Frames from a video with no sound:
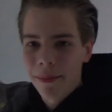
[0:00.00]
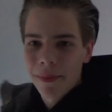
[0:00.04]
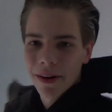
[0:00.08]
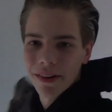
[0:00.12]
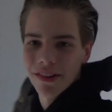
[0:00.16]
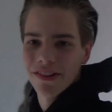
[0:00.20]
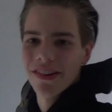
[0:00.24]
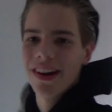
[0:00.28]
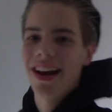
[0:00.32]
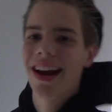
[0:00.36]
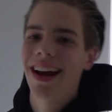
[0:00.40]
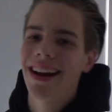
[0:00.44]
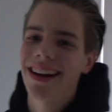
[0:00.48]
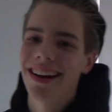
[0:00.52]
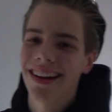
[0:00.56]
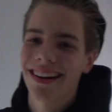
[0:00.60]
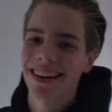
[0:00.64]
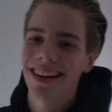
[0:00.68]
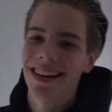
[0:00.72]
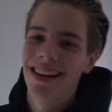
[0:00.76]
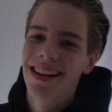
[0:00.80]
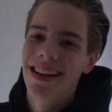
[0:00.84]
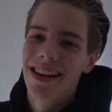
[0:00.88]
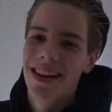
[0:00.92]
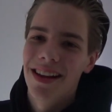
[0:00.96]
my
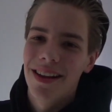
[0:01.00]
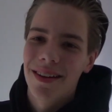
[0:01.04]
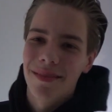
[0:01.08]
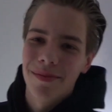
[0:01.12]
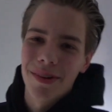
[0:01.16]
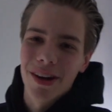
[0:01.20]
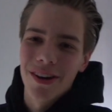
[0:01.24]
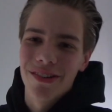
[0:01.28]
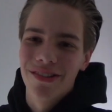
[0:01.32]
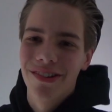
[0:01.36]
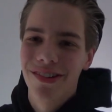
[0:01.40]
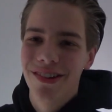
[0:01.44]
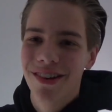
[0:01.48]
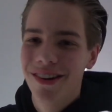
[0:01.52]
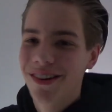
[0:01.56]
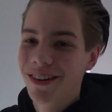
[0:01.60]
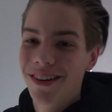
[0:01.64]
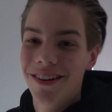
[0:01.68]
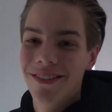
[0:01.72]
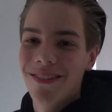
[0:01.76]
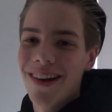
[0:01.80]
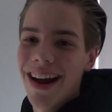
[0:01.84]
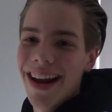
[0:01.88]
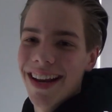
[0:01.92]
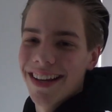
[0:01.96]
jacket, but I just
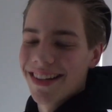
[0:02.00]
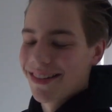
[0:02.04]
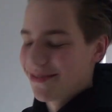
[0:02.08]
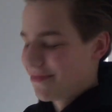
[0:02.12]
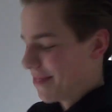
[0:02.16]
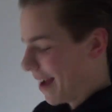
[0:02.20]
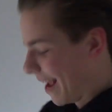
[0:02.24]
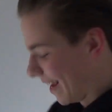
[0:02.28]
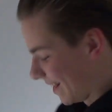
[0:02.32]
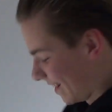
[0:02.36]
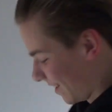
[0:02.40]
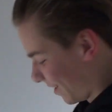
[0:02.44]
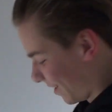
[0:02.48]
couldn't wait to make